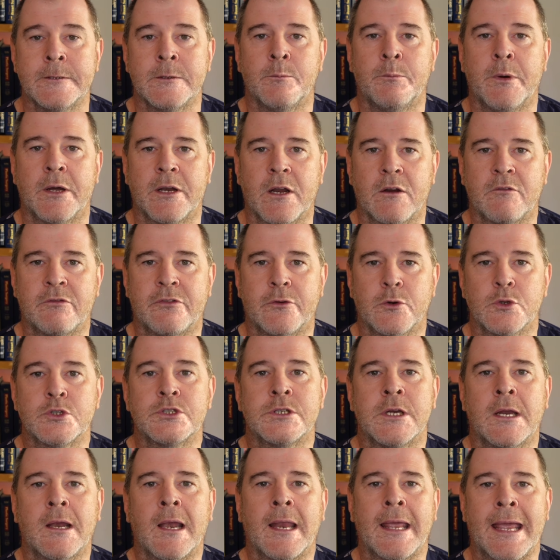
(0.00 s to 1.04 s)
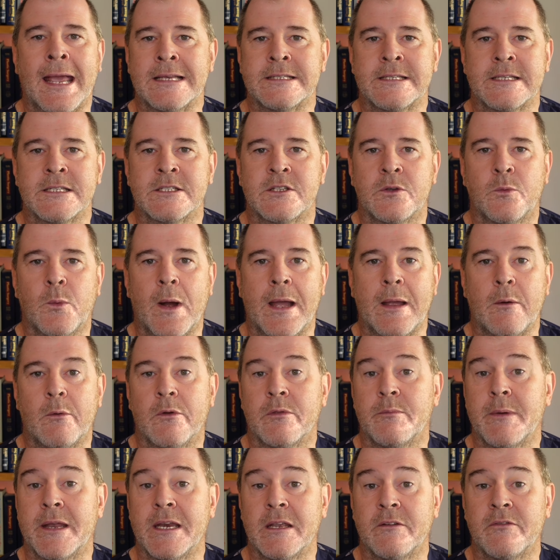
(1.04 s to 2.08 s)
but unfortunately, as is the way
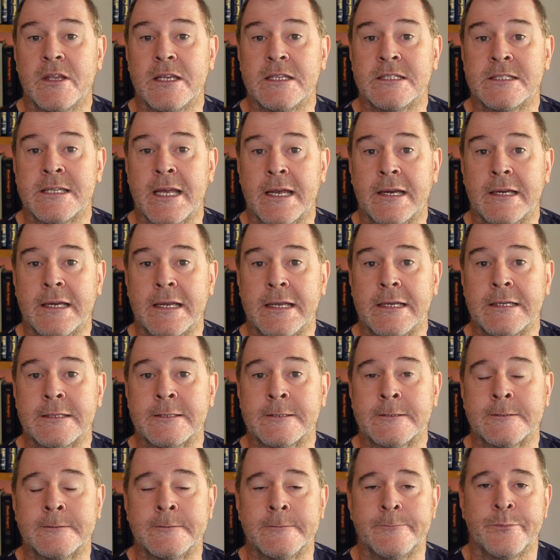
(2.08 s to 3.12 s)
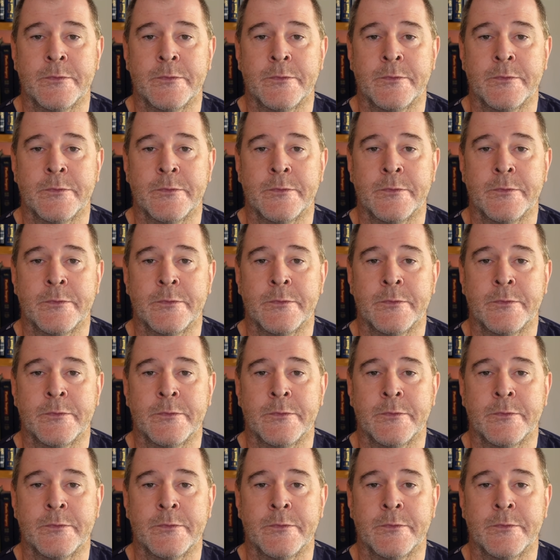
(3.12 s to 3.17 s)
with many of these techniques,